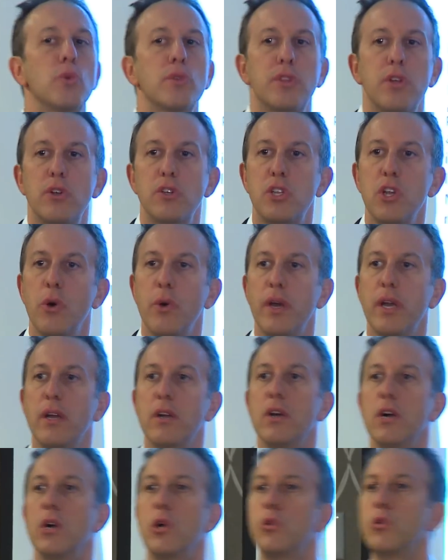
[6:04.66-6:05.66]
what they're doing,
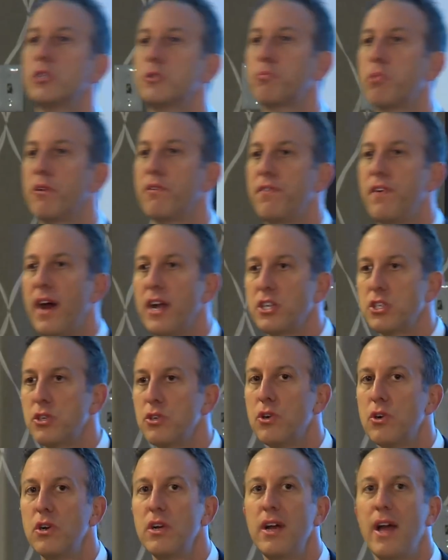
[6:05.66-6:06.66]
who's
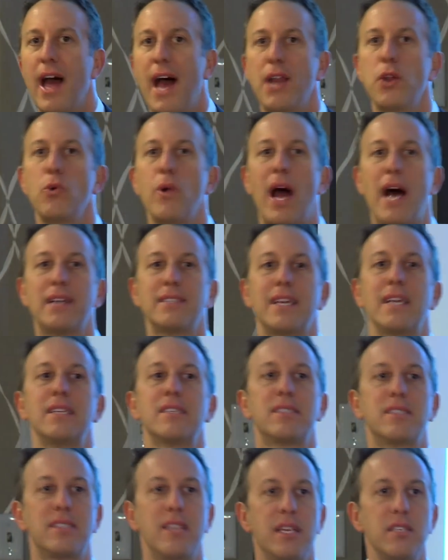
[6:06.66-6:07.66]
professional, and who has a
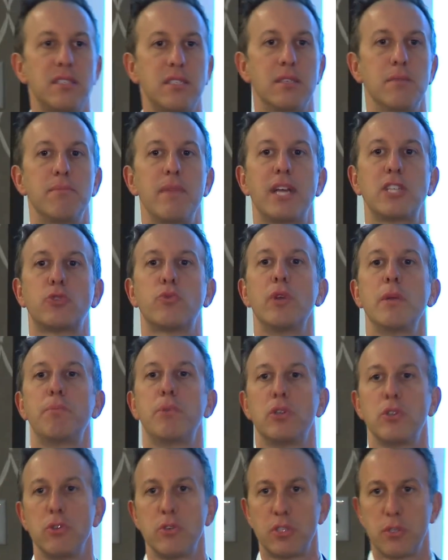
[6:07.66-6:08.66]
system that's
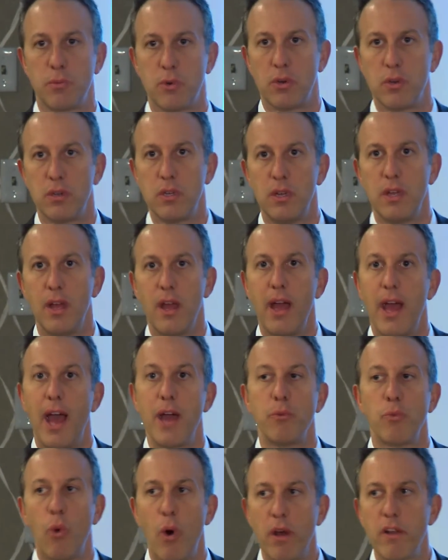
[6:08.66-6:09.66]
reproducible?
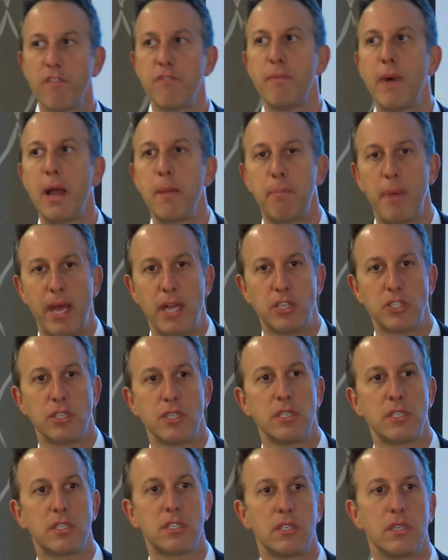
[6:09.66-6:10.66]
And one of my
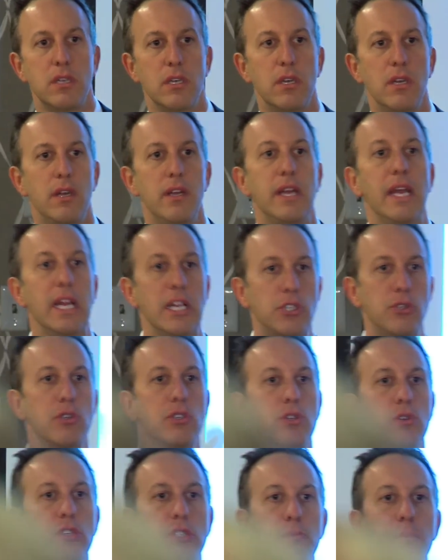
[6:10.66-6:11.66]
patients
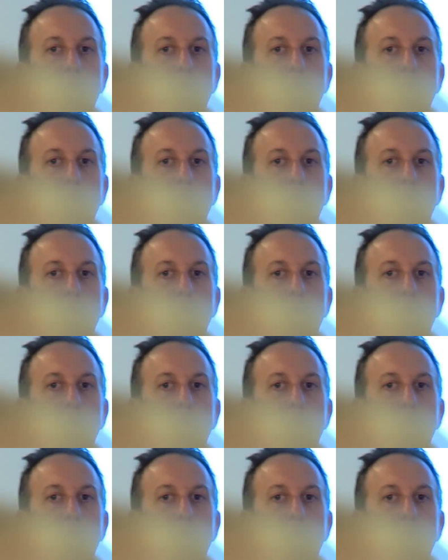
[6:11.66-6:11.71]
introduced